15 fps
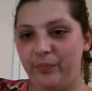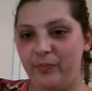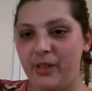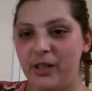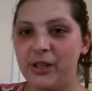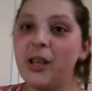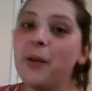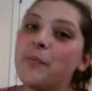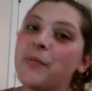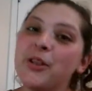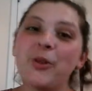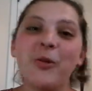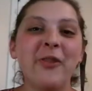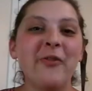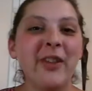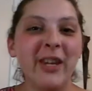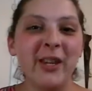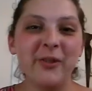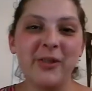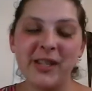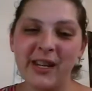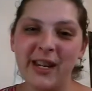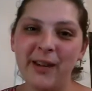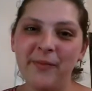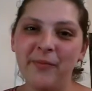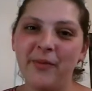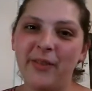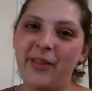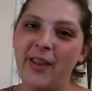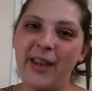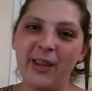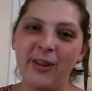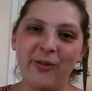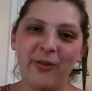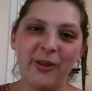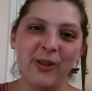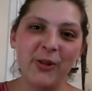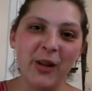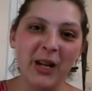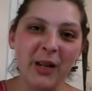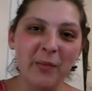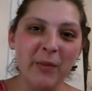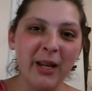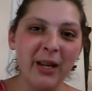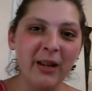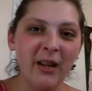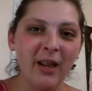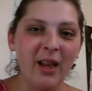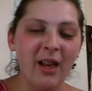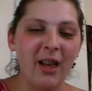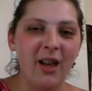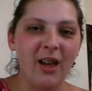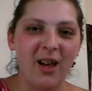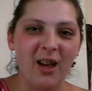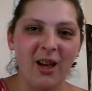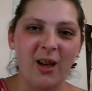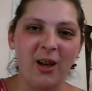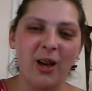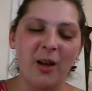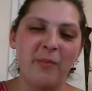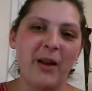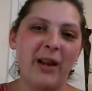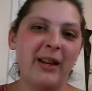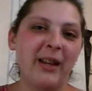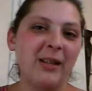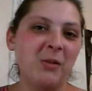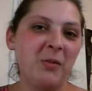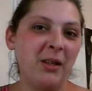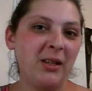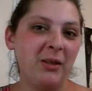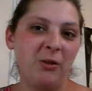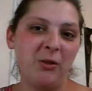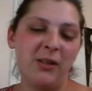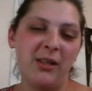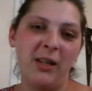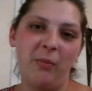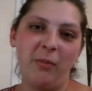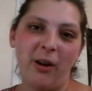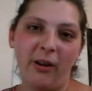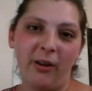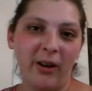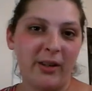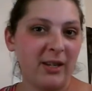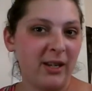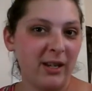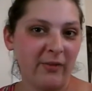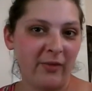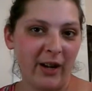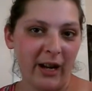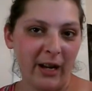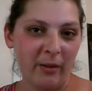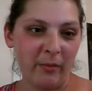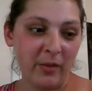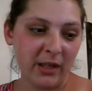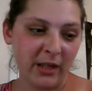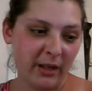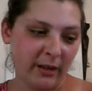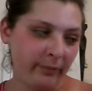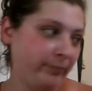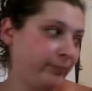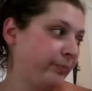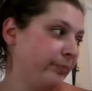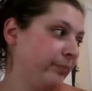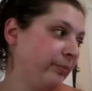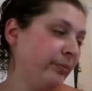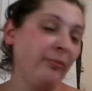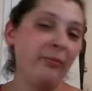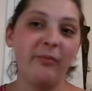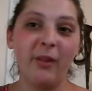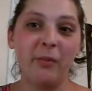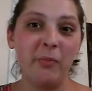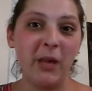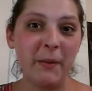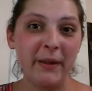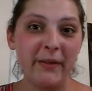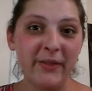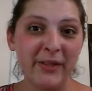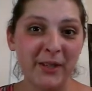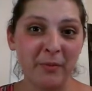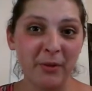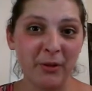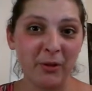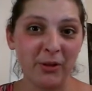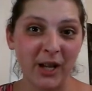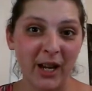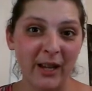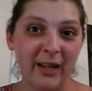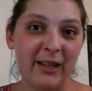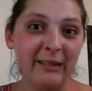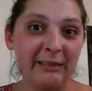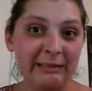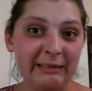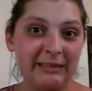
So yeah, short video today. Thank you for joining me. Come back next week to see progress on different items and maybe even some crocheting.